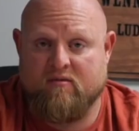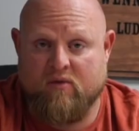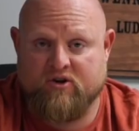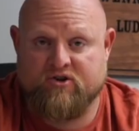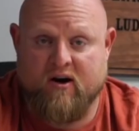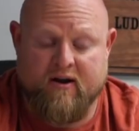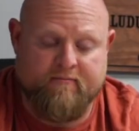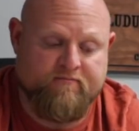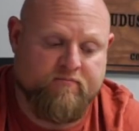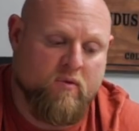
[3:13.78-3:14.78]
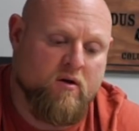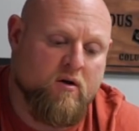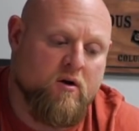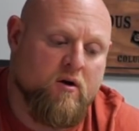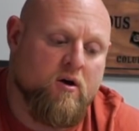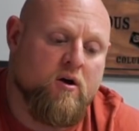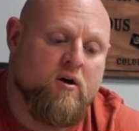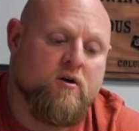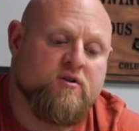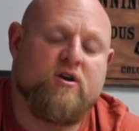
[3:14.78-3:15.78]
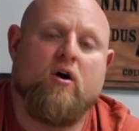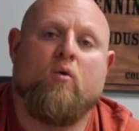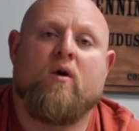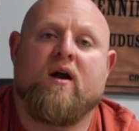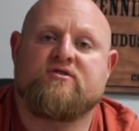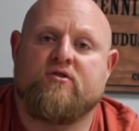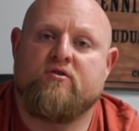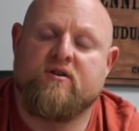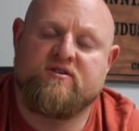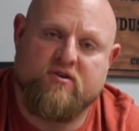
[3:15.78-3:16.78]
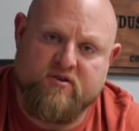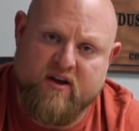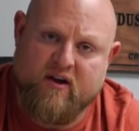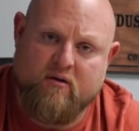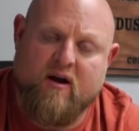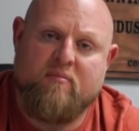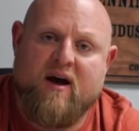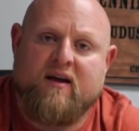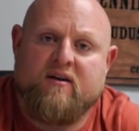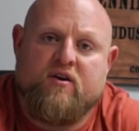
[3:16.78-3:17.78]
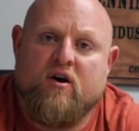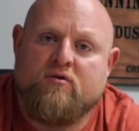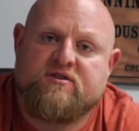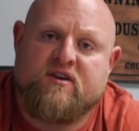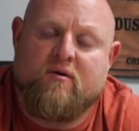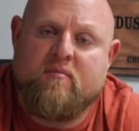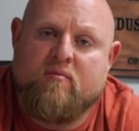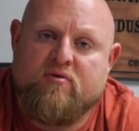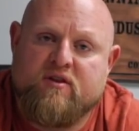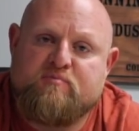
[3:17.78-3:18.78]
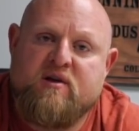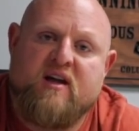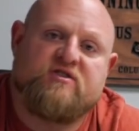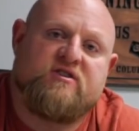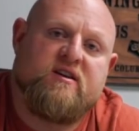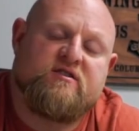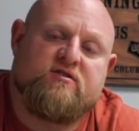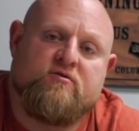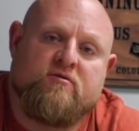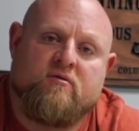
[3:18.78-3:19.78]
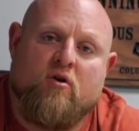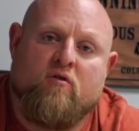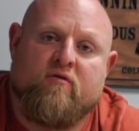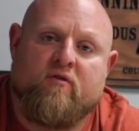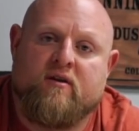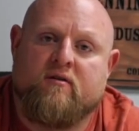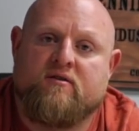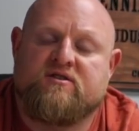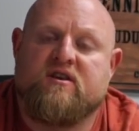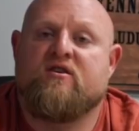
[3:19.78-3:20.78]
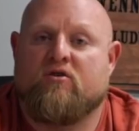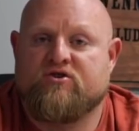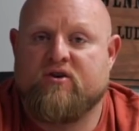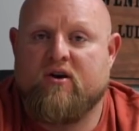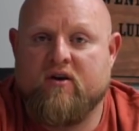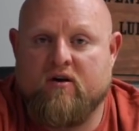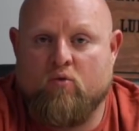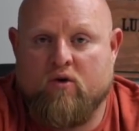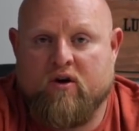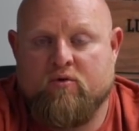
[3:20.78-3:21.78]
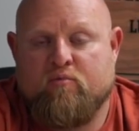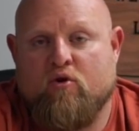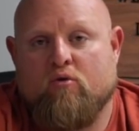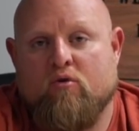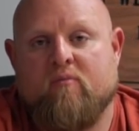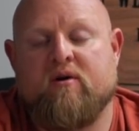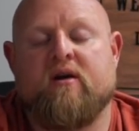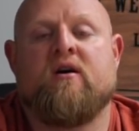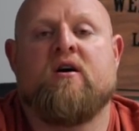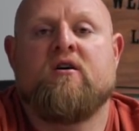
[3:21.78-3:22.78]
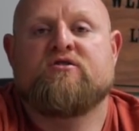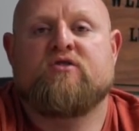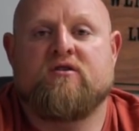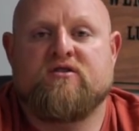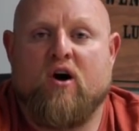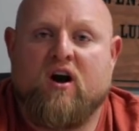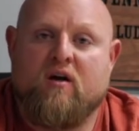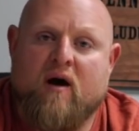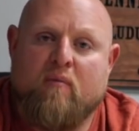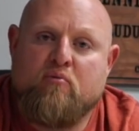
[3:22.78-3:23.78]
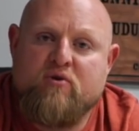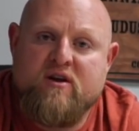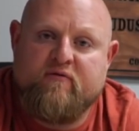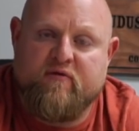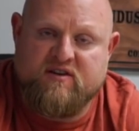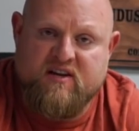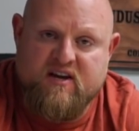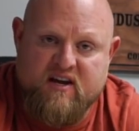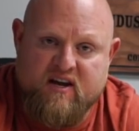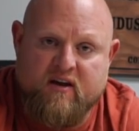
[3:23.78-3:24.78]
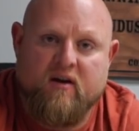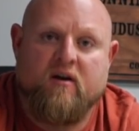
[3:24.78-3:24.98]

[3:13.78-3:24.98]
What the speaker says: my training. So what I start doing is I start digging around back into notes, and I remember this PhD student over in Sydney, Australia, working with pro rugby, started talking about pre-fatigue